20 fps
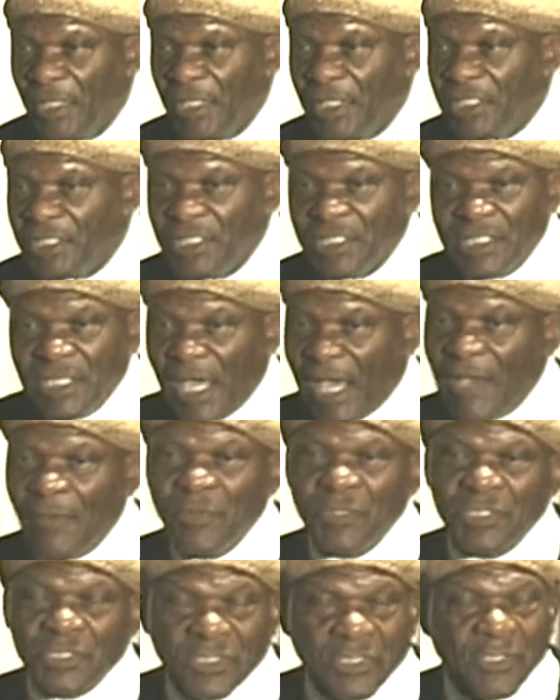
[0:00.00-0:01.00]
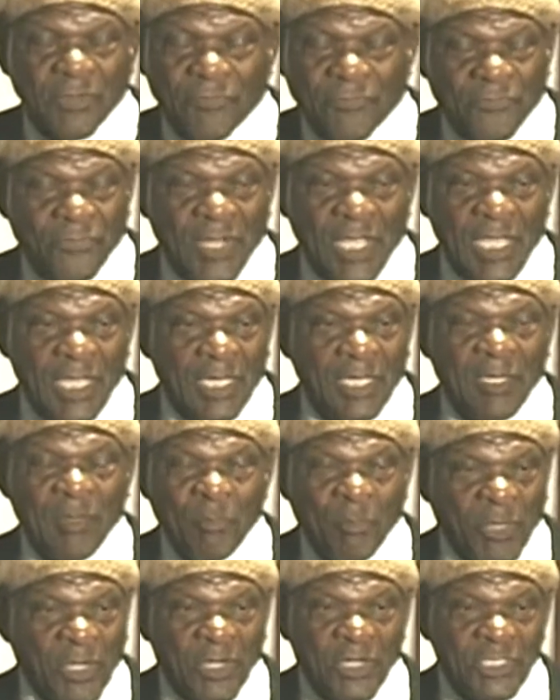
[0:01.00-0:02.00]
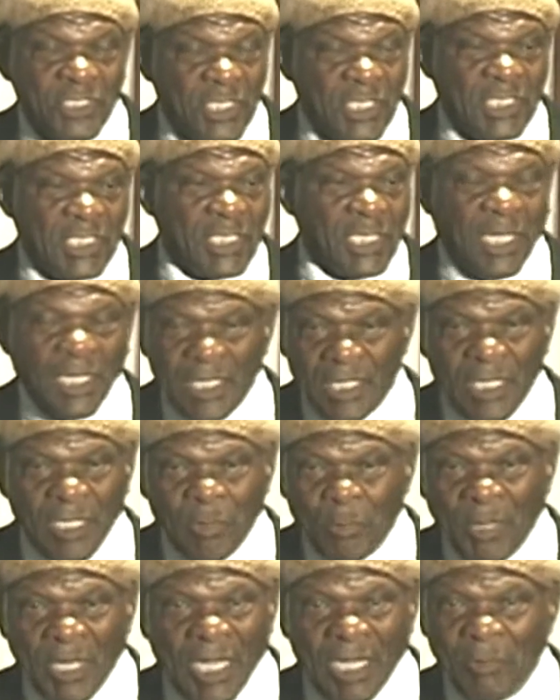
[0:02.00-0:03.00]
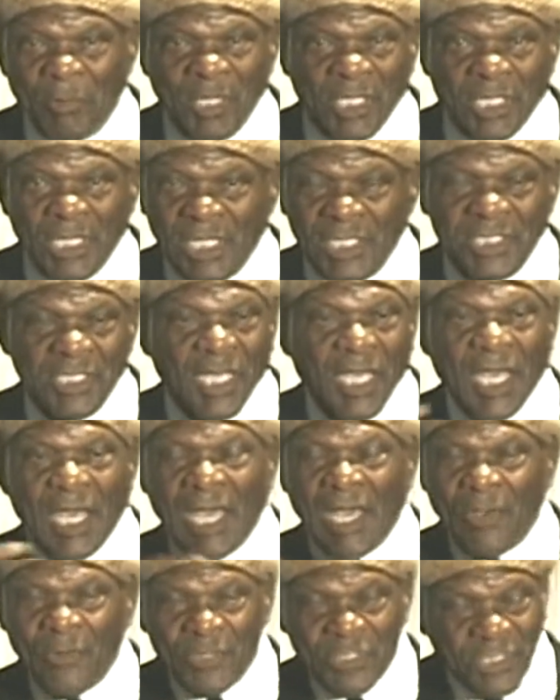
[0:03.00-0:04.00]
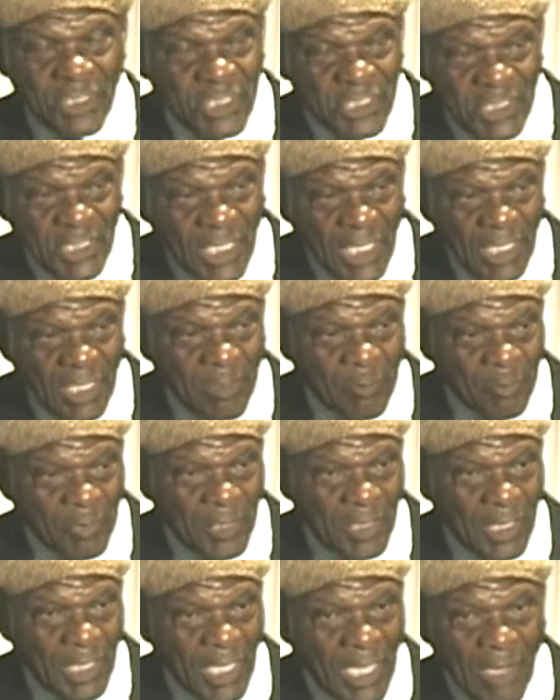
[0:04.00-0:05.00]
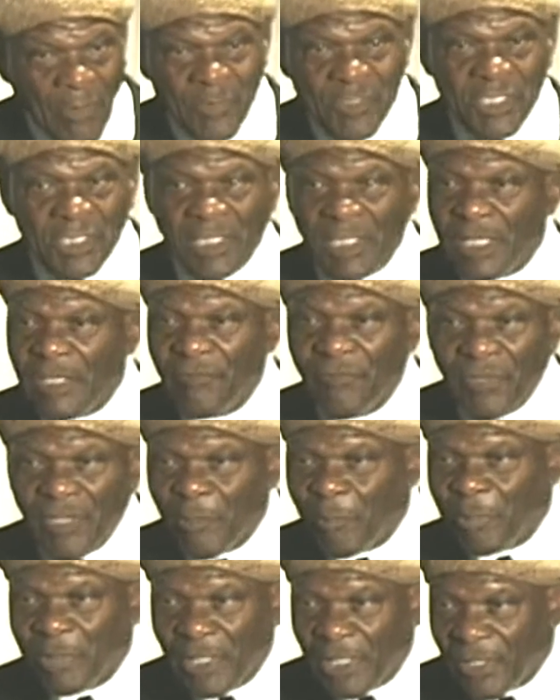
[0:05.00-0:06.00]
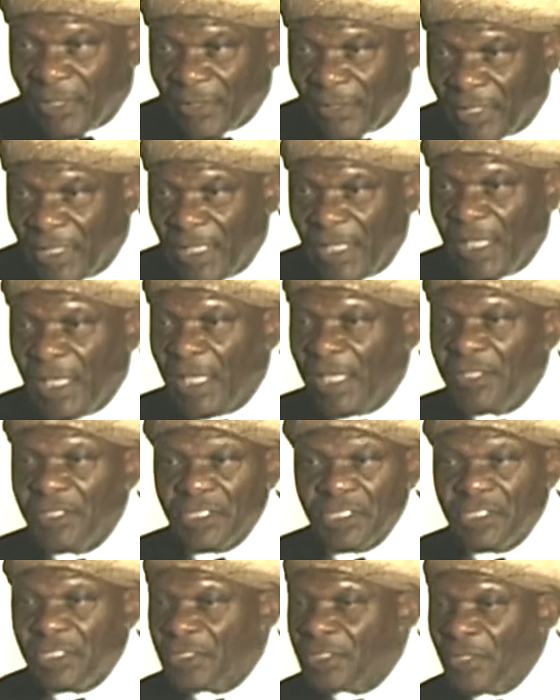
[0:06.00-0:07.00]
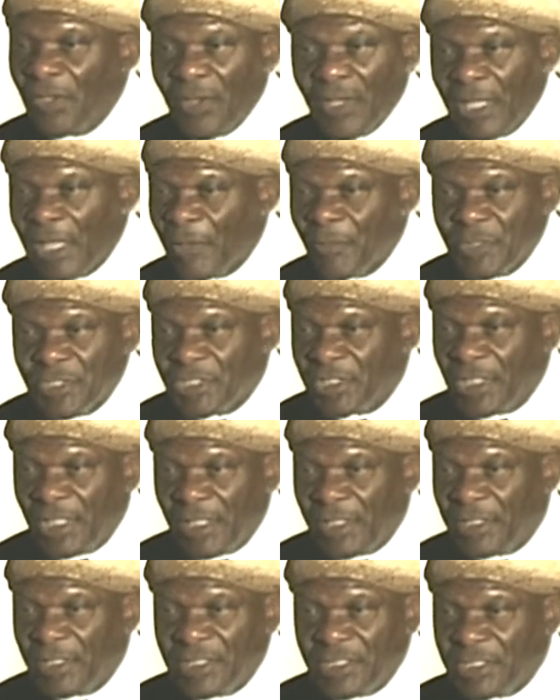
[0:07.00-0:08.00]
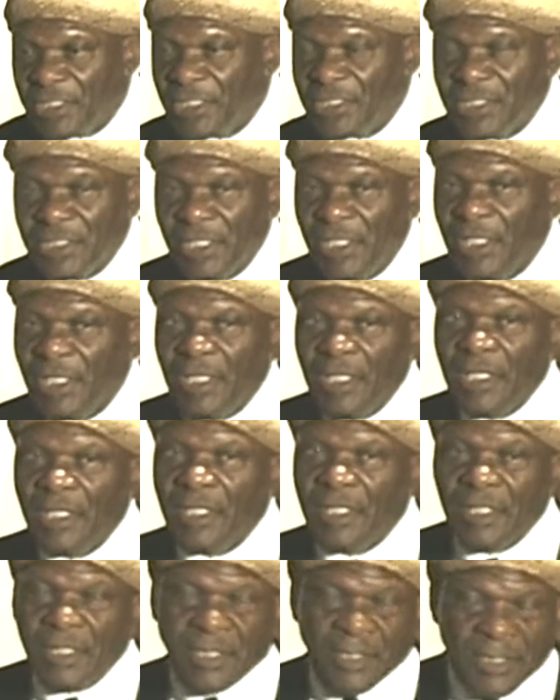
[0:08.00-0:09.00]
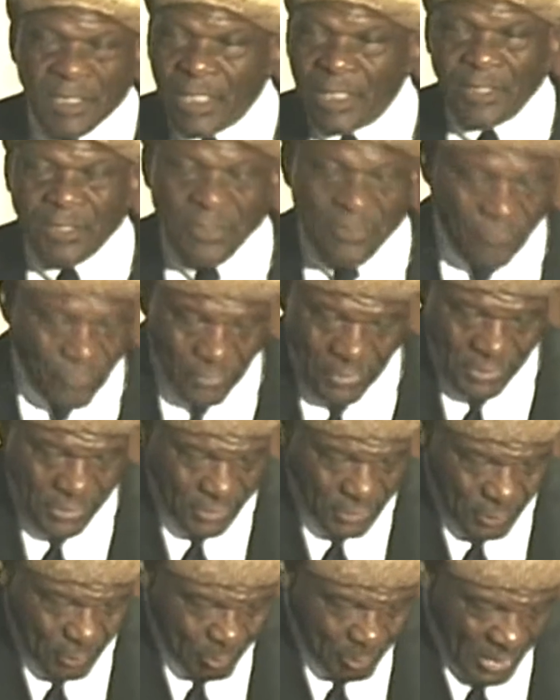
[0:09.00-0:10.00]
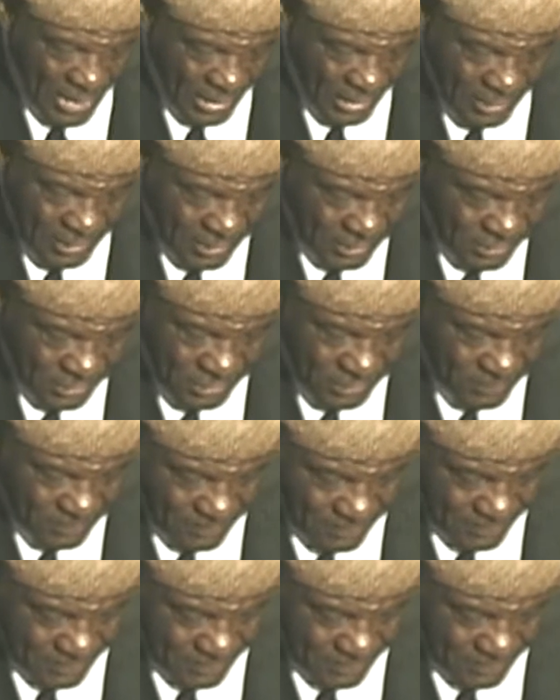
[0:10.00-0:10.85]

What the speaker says: He says, I was afraid and embarrassed to tell anybody because I was ashamed. I was an NFL player, and this is all I was getting. He says, thank you for just making this